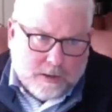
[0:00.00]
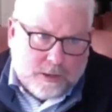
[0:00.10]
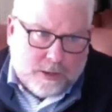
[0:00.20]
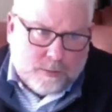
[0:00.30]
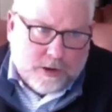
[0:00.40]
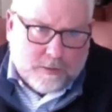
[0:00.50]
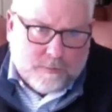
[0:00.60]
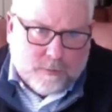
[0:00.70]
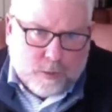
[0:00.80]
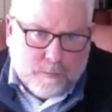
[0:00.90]
$3
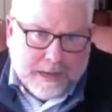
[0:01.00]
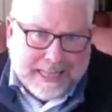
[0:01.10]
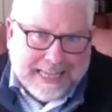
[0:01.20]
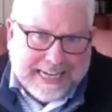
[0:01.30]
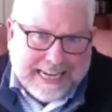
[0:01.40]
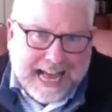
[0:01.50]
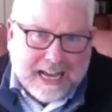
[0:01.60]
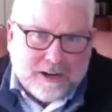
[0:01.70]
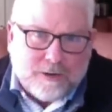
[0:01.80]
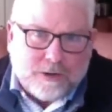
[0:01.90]
or $4 billion.
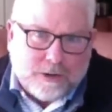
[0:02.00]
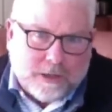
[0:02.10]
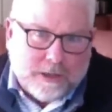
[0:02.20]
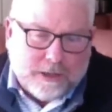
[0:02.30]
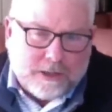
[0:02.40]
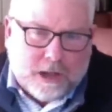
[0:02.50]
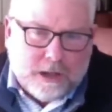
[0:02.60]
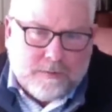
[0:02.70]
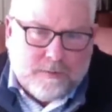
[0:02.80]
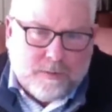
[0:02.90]
Let's call
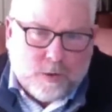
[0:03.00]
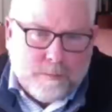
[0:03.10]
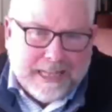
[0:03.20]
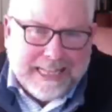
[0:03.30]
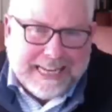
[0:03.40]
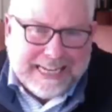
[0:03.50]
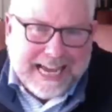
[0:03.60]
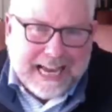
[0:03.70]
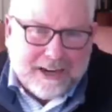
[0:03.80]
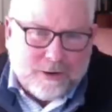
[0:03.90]
it $4 billion
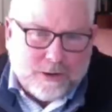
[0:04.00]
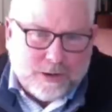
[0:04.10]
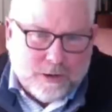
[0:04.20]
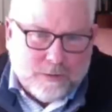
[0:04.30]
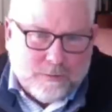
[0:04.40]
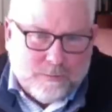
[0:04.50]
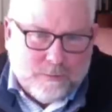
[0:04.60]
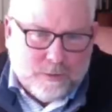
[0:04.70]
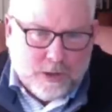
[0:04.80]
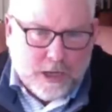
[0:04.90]
of
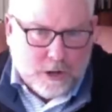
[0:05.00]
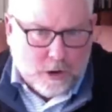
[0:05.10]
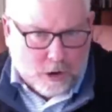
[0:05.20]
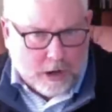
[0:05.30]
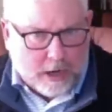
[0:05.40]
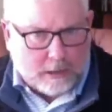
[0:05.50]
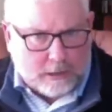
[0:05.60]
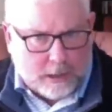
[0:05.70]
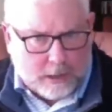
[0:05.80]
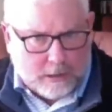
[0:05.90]
the earnings
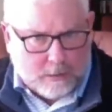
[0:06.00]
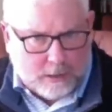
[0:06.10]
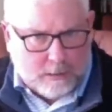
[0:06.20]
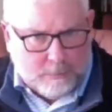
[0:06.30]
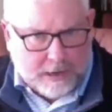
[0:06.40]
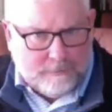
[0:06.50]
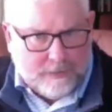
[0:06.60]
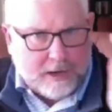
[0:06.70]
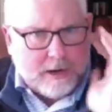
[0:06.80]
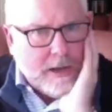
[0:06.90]
that
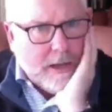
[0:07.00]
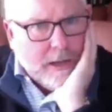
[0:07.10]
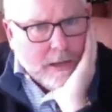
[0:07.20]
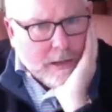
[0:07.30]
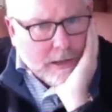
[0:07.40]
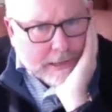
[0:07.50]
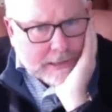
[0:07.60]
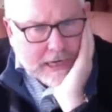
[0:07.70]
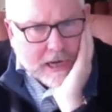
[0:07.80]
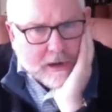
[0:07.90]
benefit
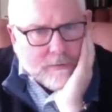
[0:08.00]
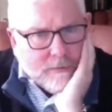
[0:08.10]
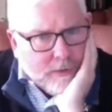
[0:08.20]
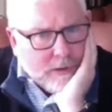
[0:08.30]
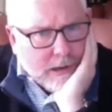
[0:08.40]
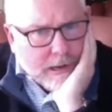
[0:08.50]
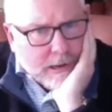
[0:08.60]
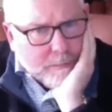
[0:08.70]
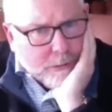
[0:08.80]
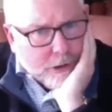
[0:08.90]
itself.
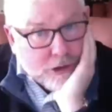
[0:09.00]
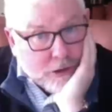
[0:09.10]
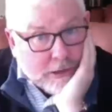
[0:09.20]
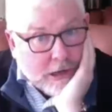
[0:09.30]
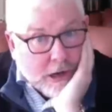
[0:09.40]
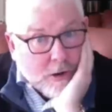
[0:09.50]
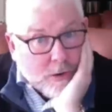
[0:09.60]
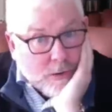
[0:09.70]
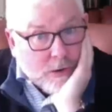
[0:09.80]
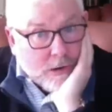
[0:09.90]
Berkshire doesn't
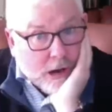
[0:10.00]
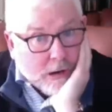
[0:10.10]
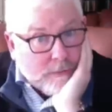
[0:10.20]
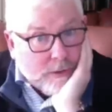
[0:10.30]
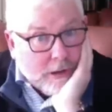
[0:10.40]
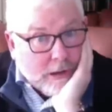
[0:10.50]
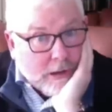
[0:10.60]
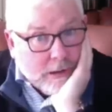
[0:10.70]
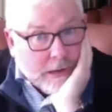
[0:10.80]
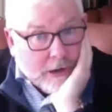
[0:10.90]
own all of
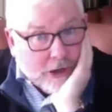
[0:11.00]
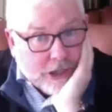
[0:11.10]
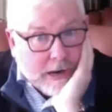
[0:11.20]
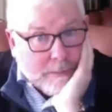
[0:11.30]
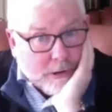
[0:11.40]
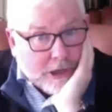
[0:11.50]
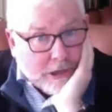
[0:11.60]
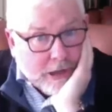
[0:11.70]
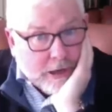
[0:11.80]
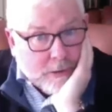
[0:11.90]
the energy
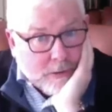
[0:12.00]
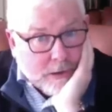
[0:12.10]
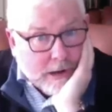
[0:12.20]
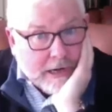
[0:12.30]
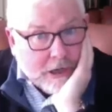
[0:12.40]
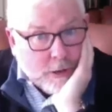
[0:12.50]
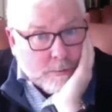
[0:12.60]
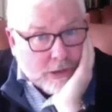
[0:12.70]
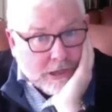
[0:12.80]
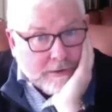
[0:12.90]
operation. They own
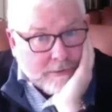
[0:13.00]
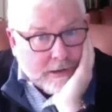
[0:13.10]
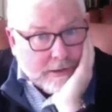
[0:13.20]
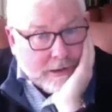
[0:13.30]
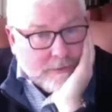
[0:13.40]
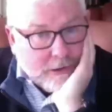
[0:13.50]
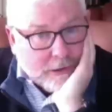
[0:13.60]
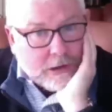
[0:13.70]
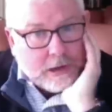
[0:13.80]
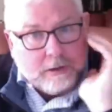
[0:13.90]
92% of it. And then if you
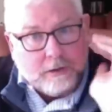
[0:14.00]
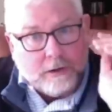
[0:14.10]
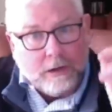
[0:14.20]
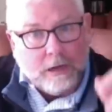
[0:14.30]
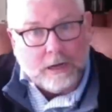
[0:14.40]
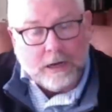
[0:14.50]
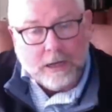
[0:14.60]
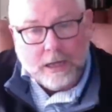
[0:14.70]
look under the hood